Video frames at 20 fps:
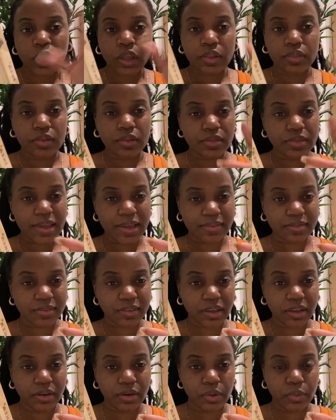desk
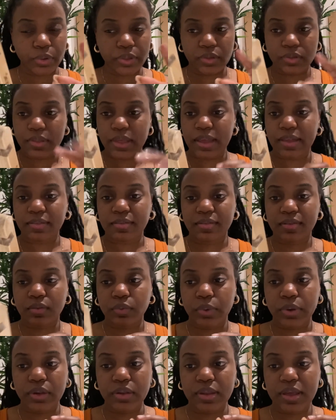area where the
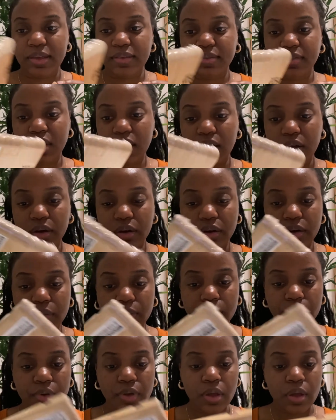desks are,
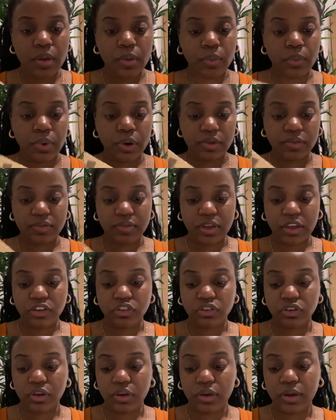
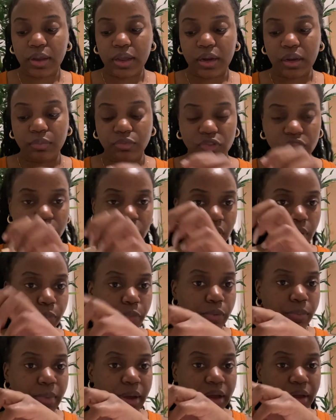workstation, and I'm just gonna
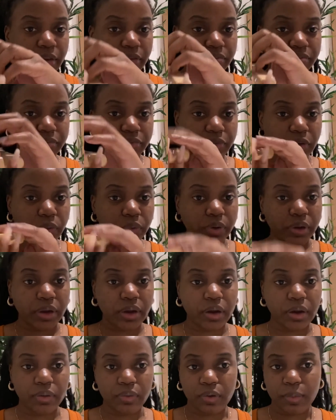put my phone
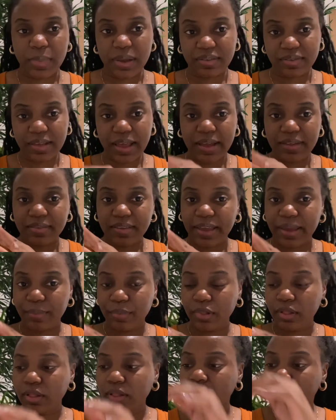here on my side
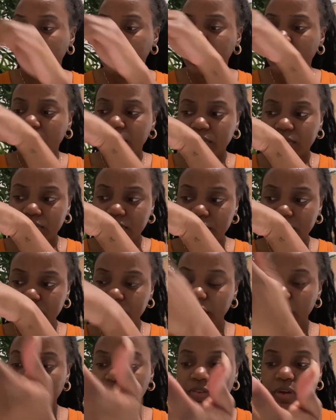table.
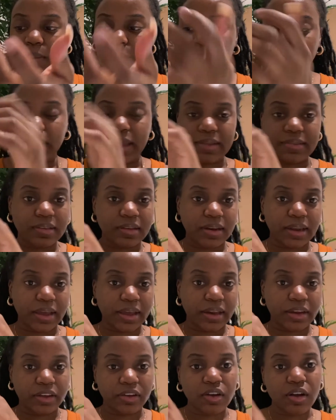If I'm getting like
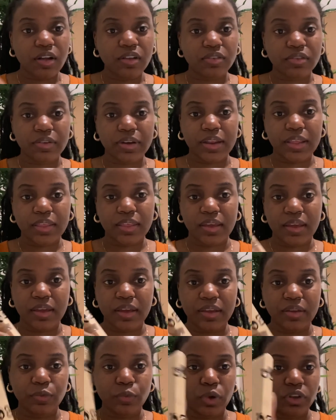any calls or
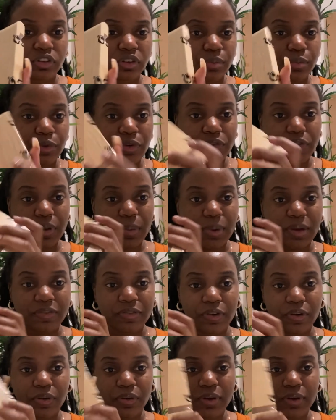anything, watching movie on my phone, I